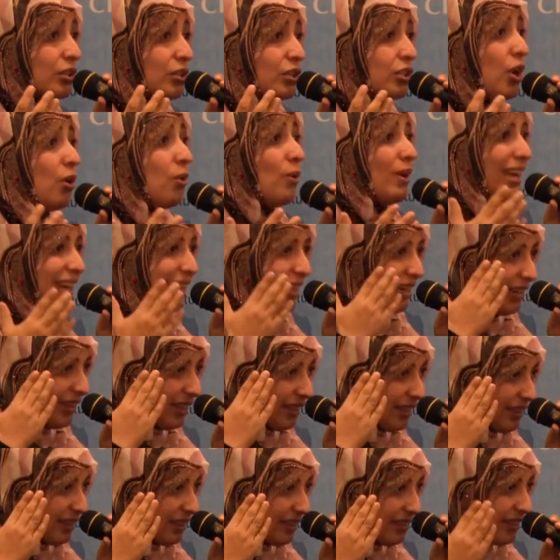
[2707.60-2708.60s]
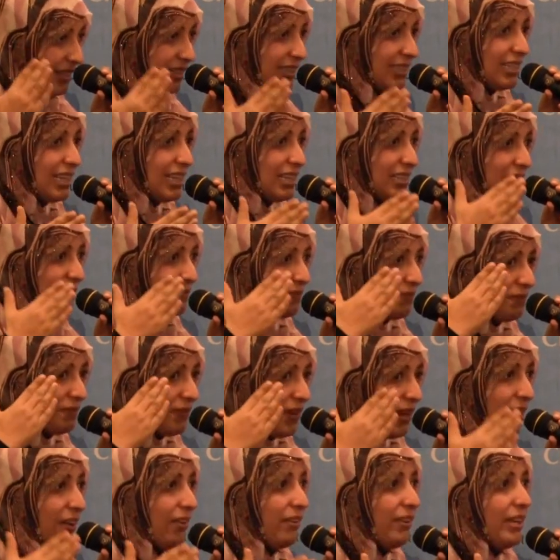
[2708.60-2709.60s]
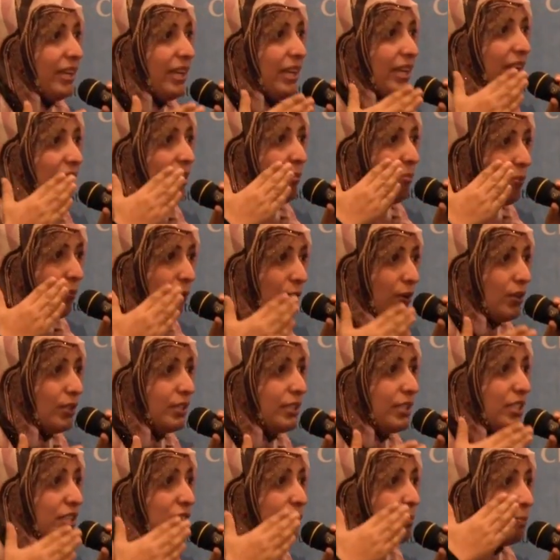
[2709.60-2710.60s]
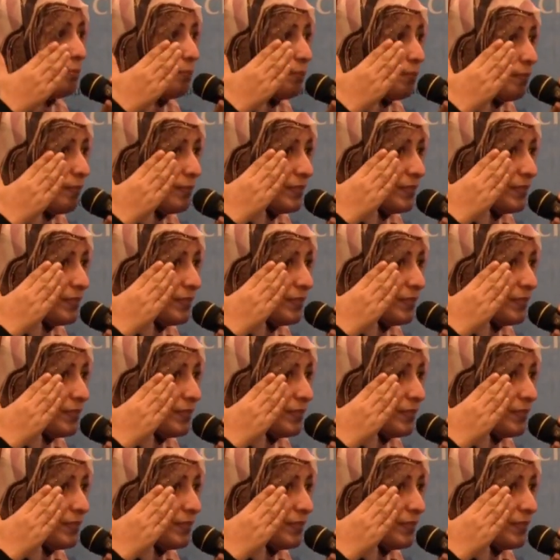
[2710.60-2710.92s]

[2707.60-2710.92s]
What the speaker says: So this is very important.